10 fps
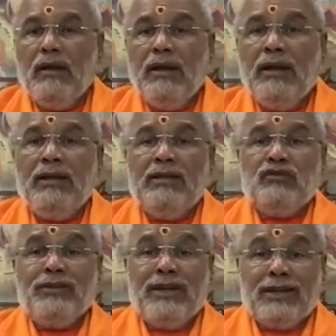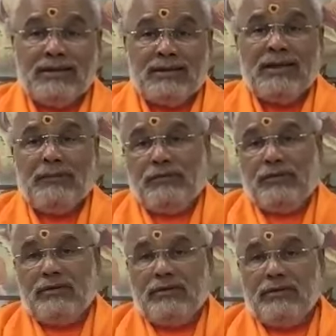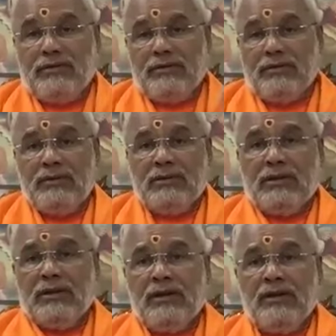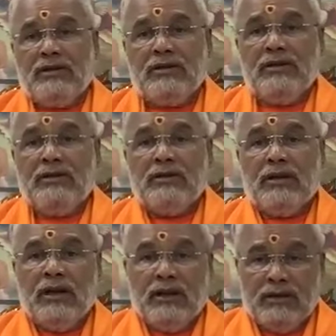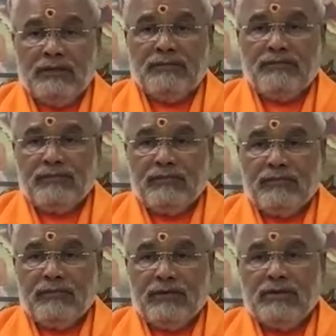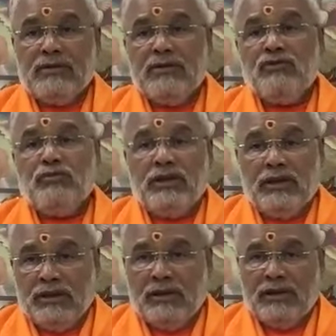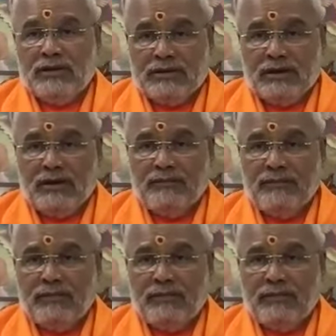And as we accept, this creation is Anadi, since beginningless time.